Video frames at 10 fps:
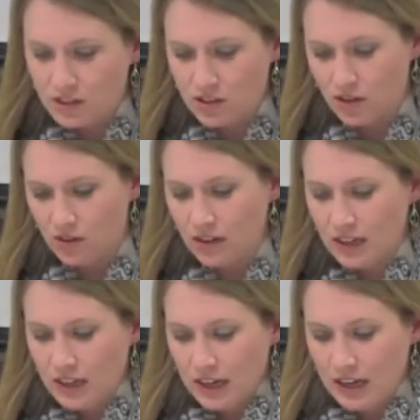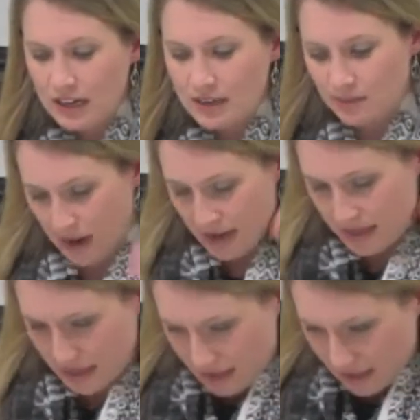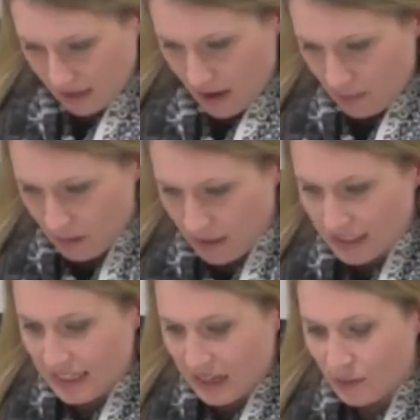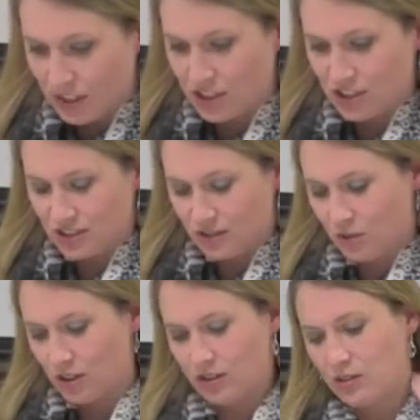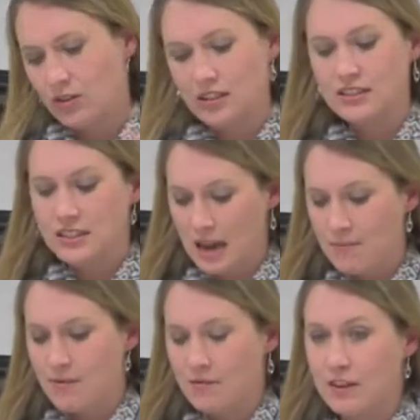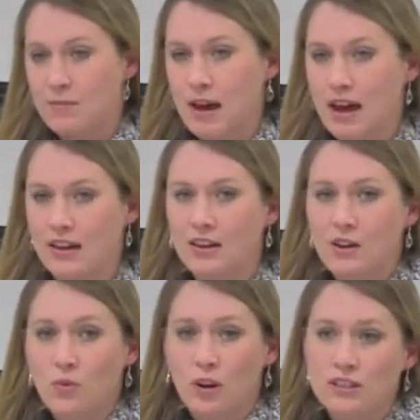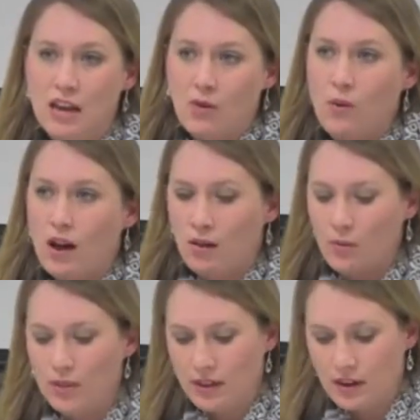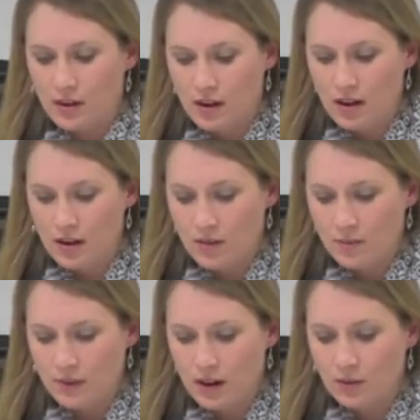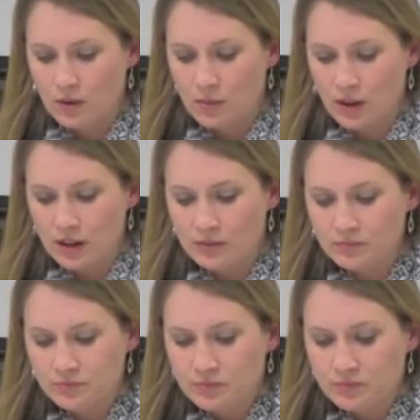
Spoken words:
So I think that the compliment sandwich or this type of feedback works out well within a rubric.